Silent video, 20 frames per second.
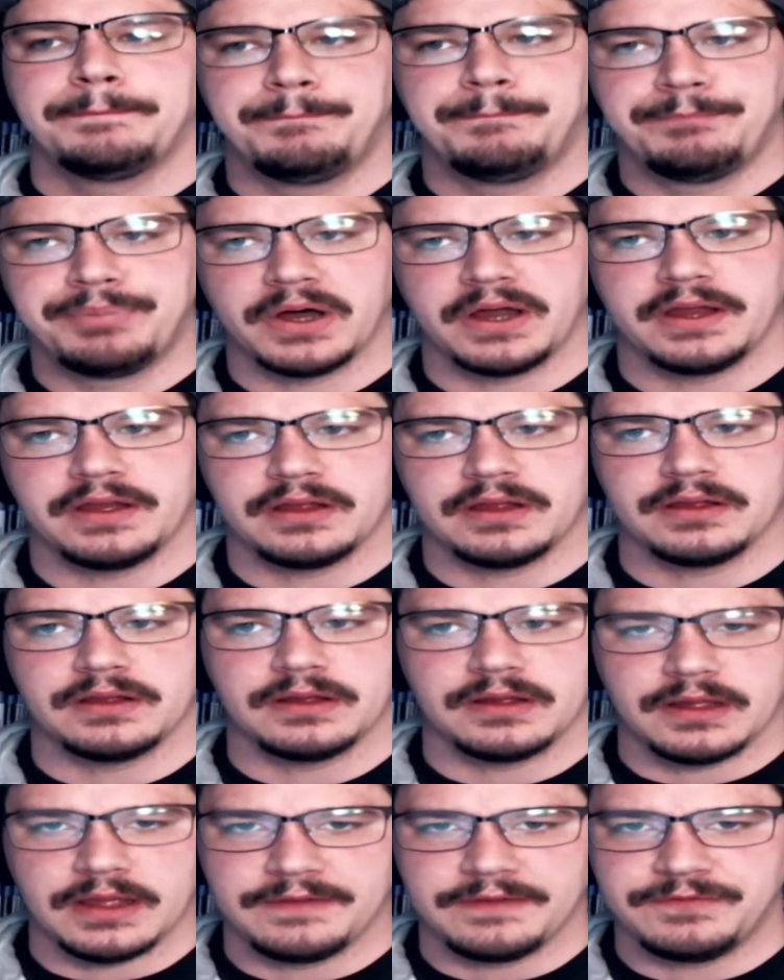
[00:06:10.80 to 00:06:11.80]
but
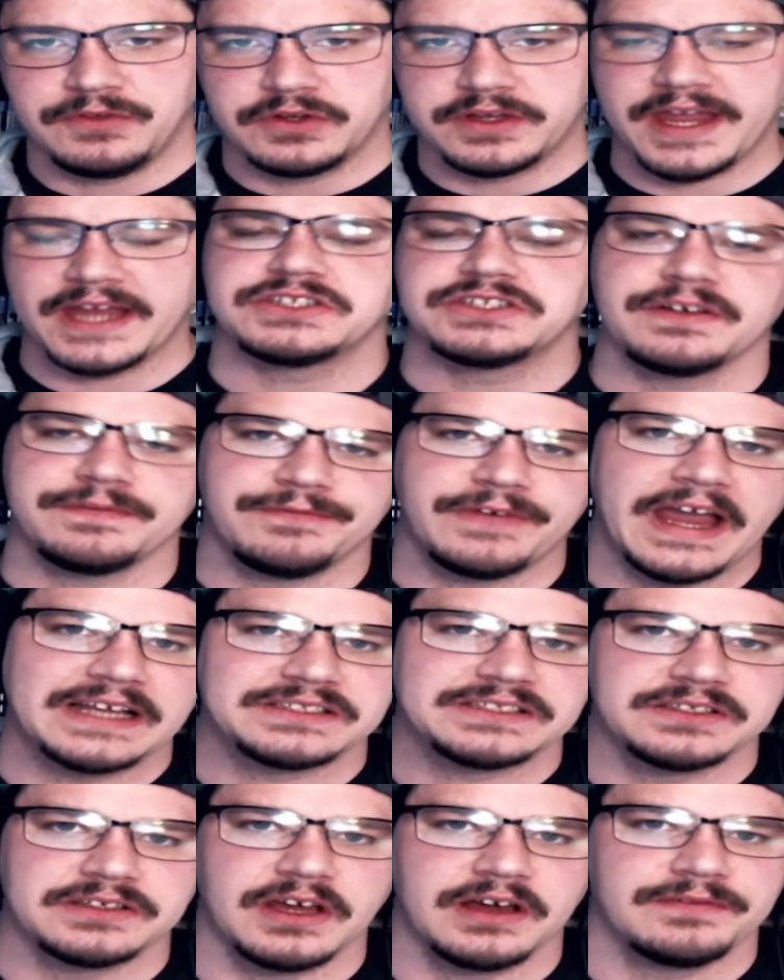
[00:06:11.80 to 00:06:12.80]
if you catch it
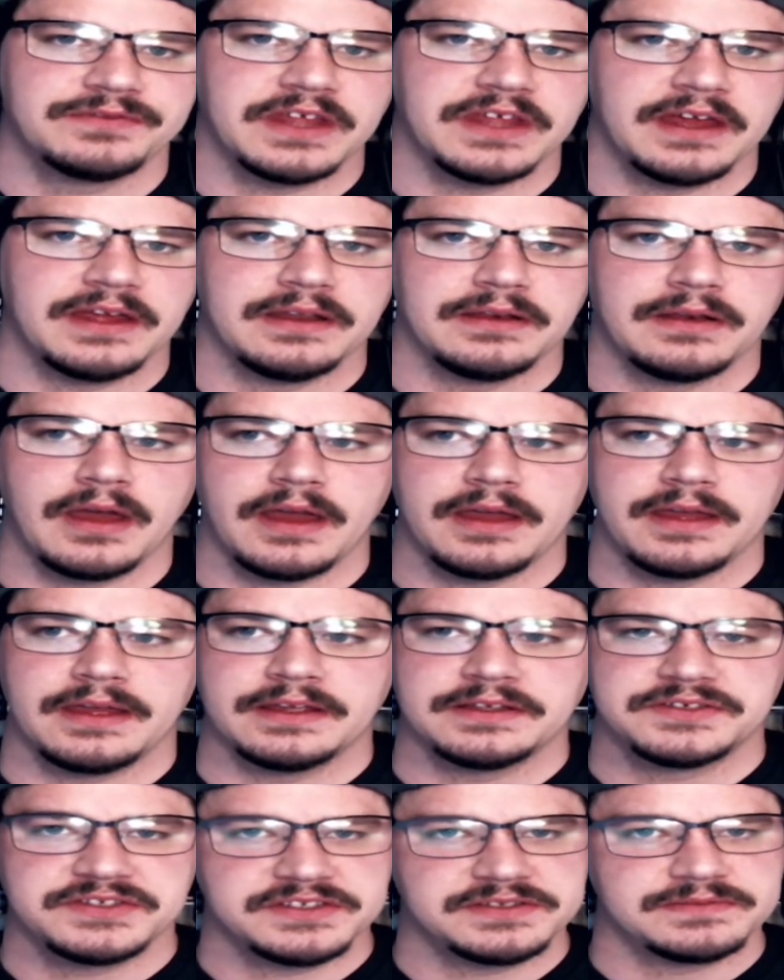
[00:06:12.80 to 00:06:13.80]
fast enough, then
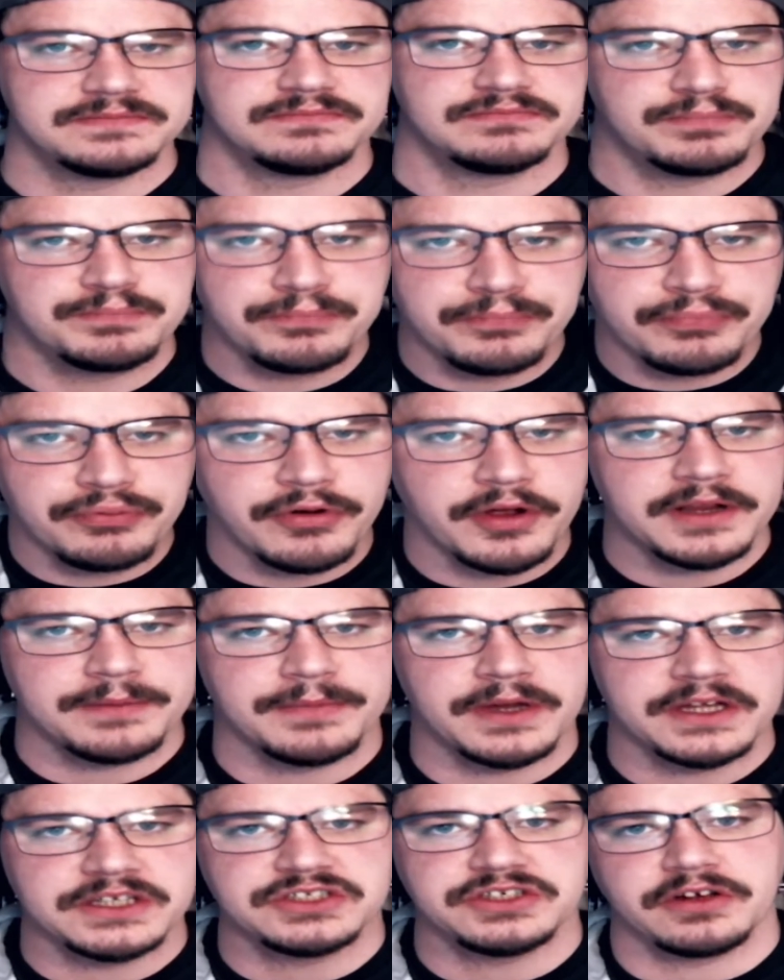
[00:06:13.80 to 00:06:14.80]
it's pretty
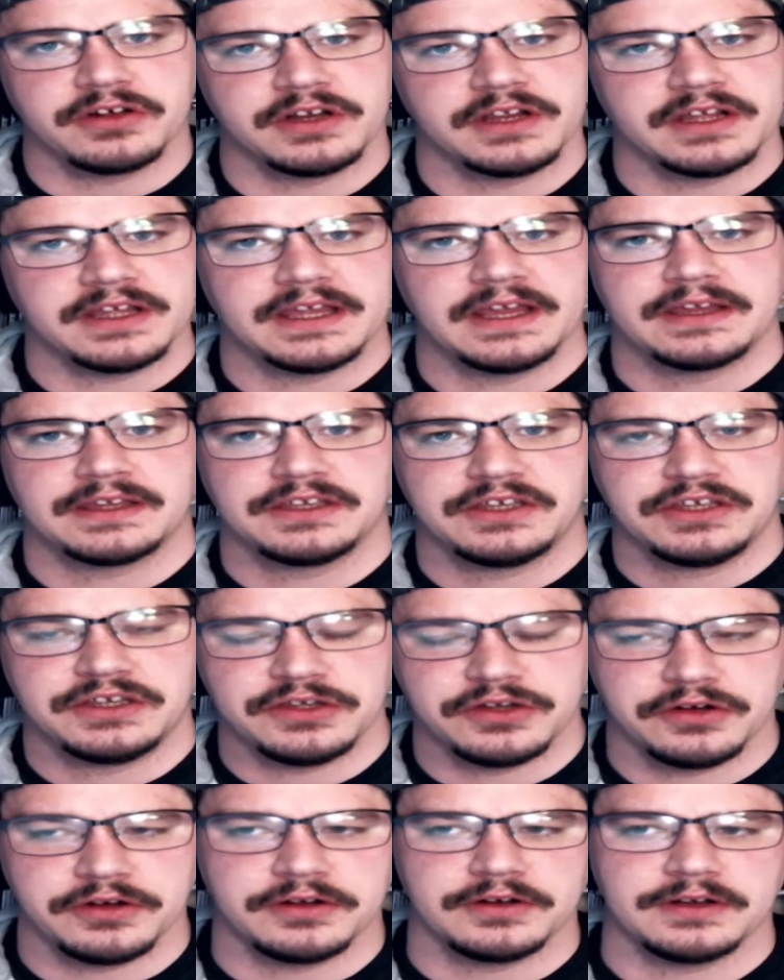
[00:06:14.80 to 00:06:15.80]
much you're going to get
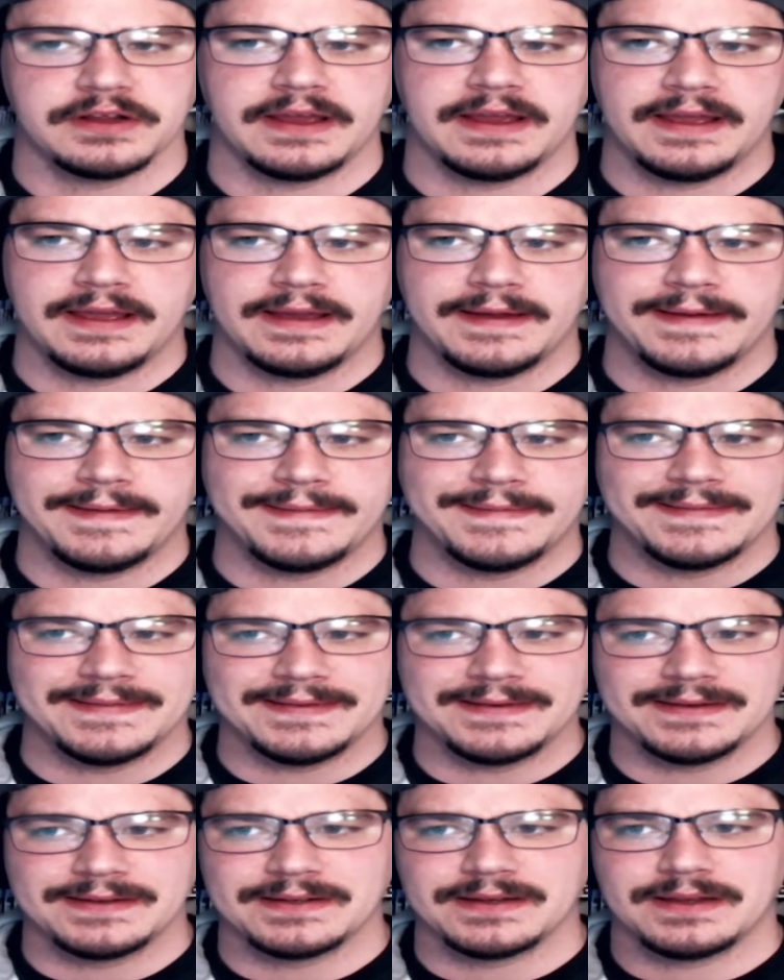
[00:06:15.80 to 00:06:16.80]
cured,
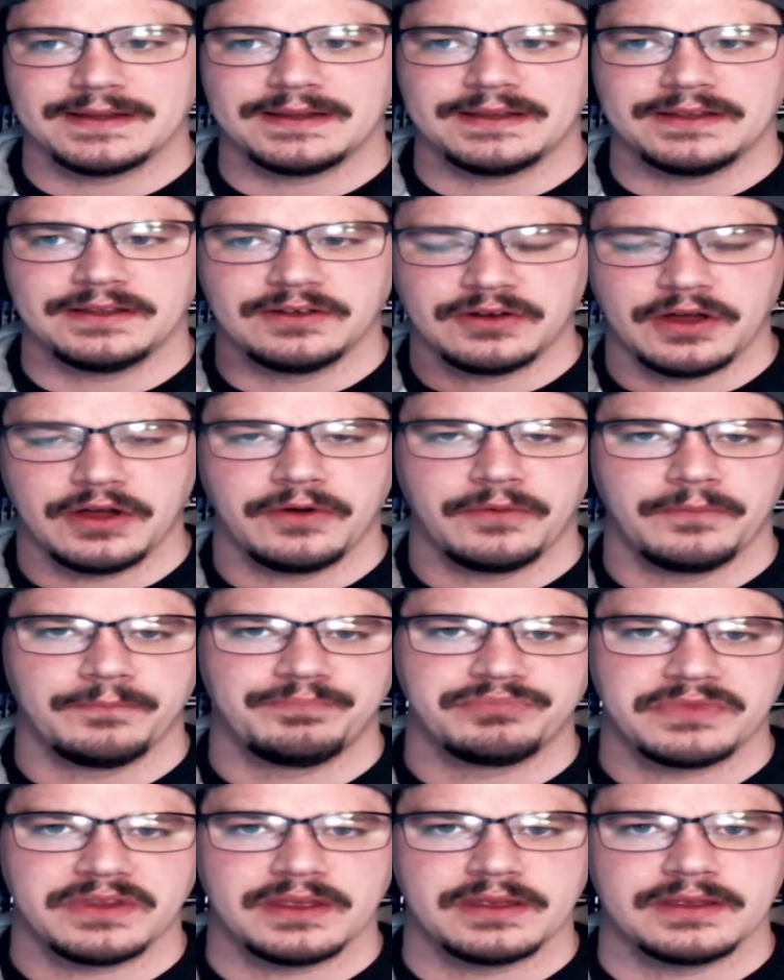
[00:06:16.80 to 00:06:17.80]
and
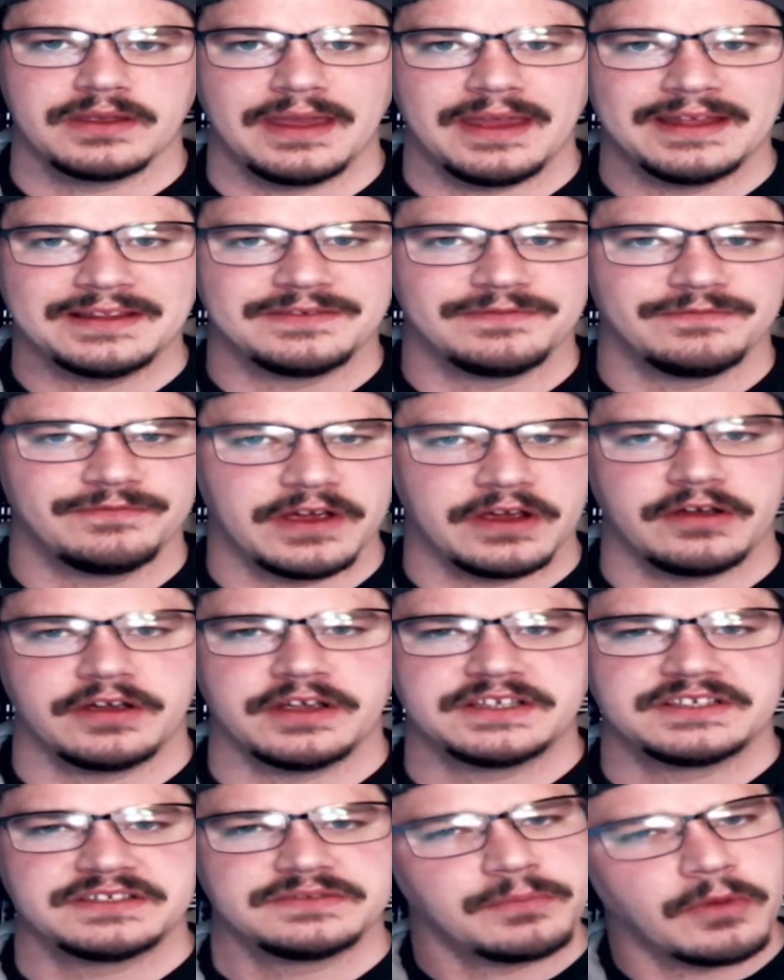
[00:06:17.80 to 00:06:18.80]
it's
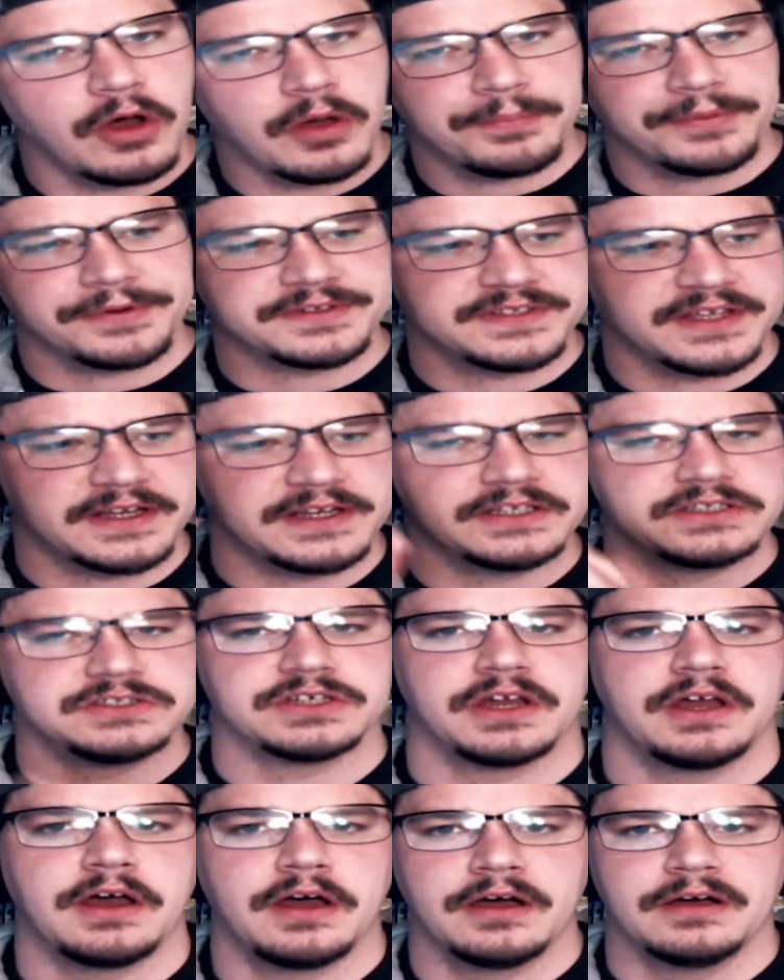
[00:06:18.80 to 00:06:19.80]
very small
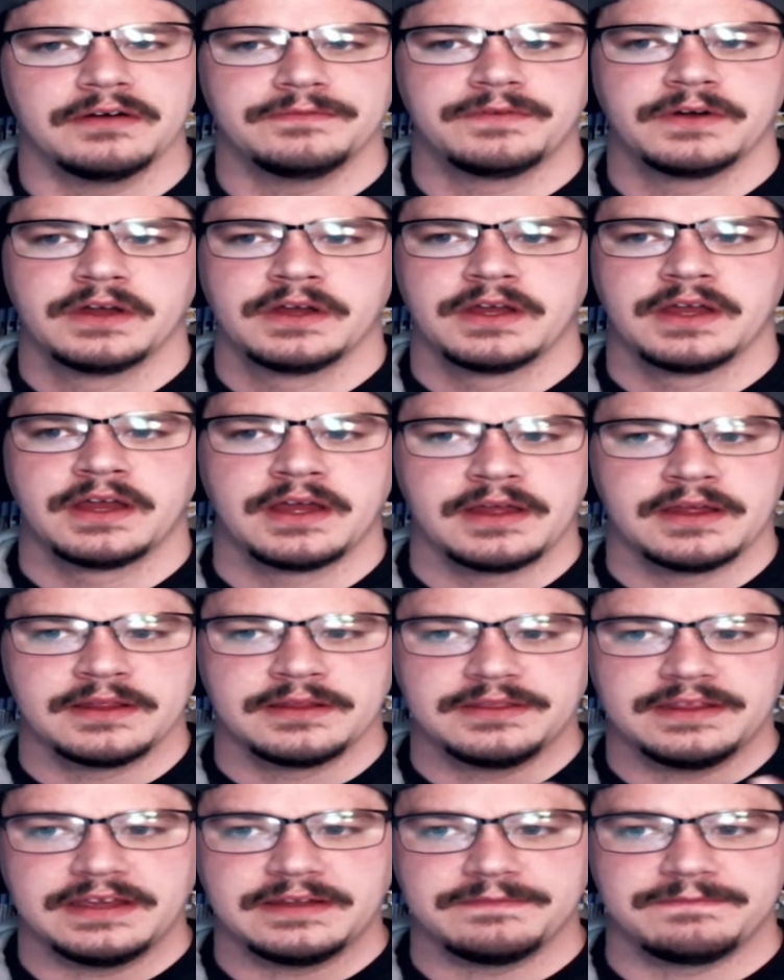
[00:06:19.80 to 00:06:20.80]
percentage of
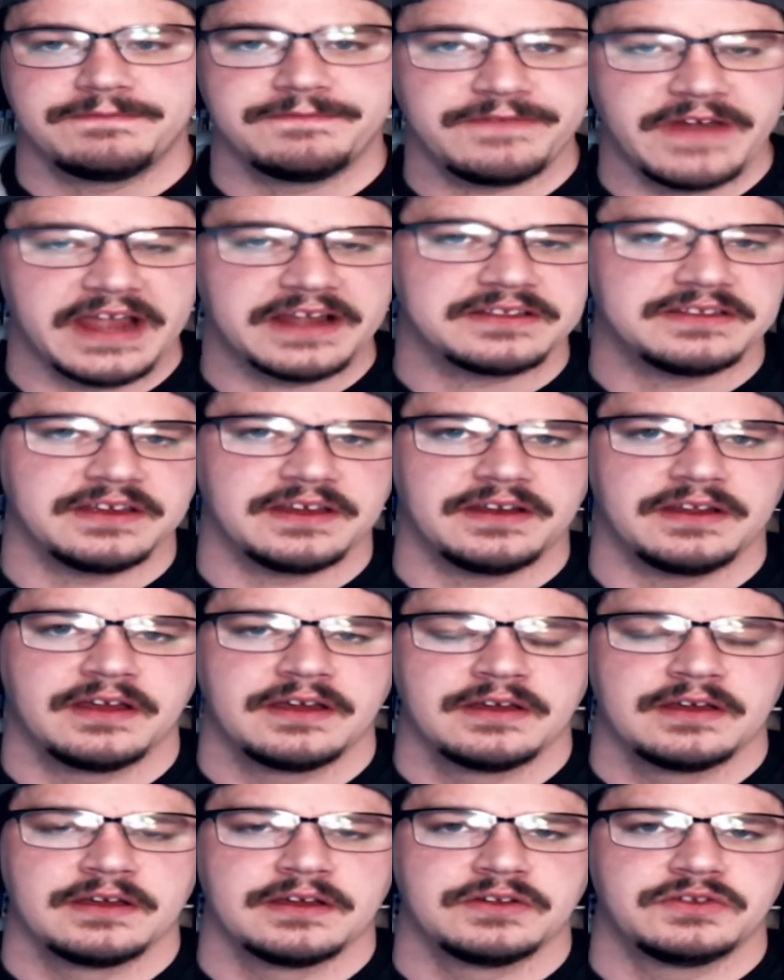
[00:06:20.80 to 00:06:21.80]
the infected
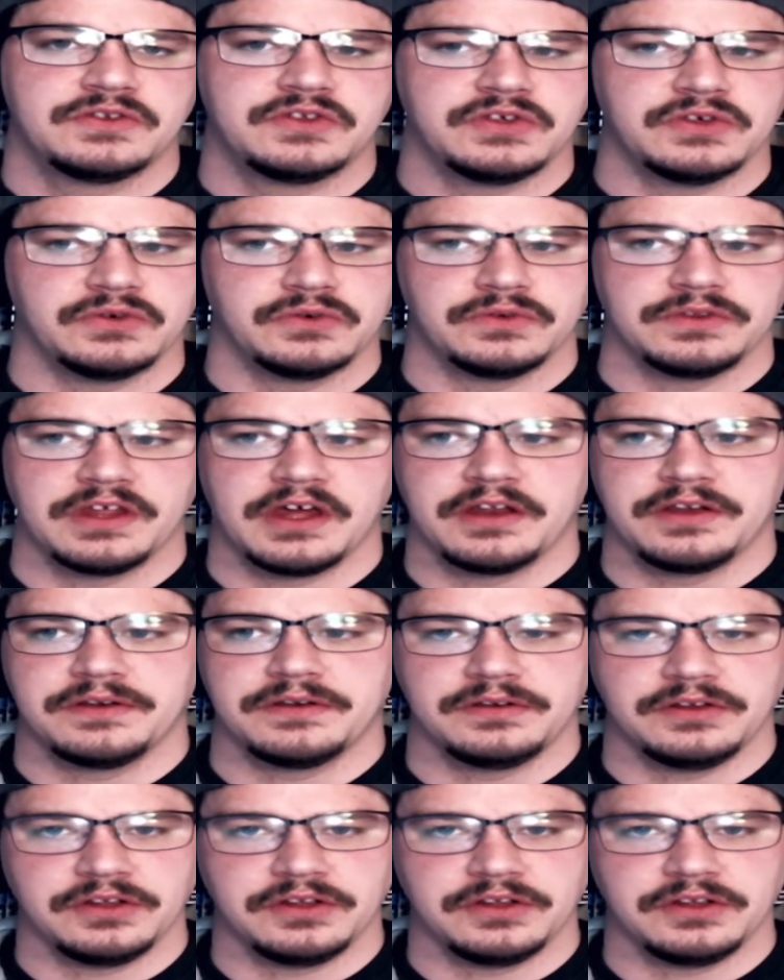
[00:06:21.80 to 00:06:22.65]
to the